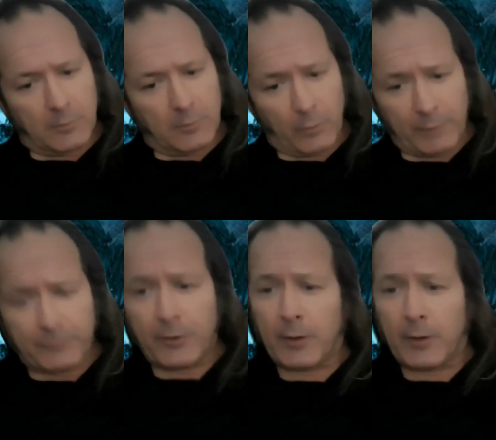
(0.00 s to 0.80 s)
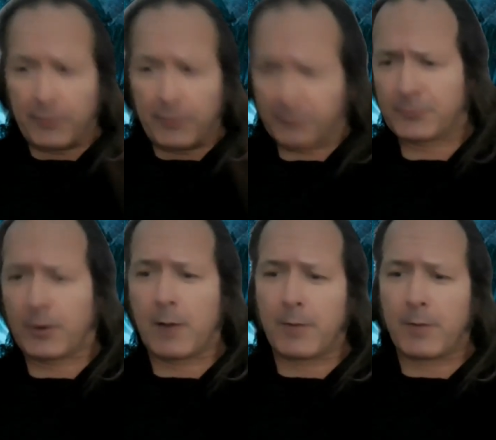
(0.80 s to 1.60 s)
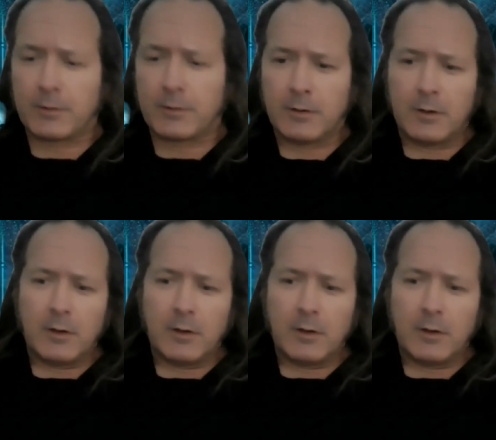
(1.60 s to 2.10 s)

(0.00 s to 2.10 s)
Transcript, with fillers: Well, if so, hit the subscribe button